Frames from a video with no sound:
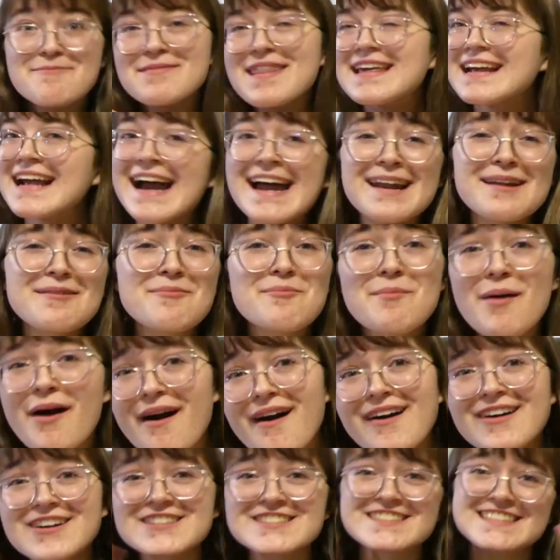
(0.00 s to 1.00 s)

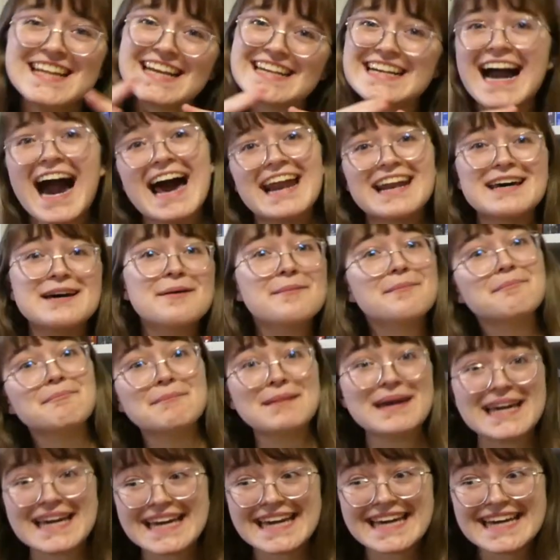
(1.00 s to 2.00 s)
merge, they gotta
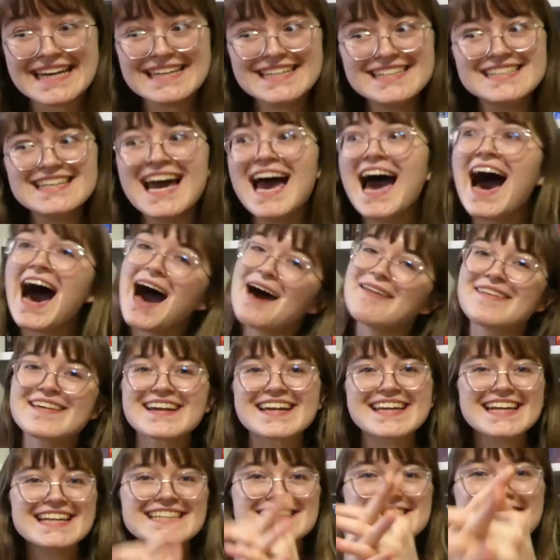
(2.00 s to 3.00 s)
meet. I'm
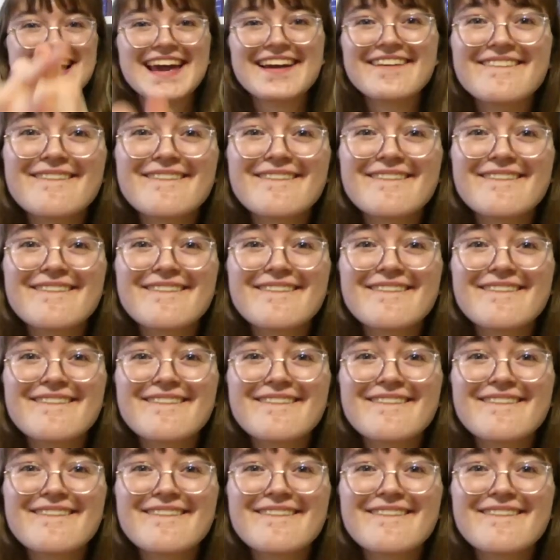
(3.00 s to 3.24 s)
not gonna say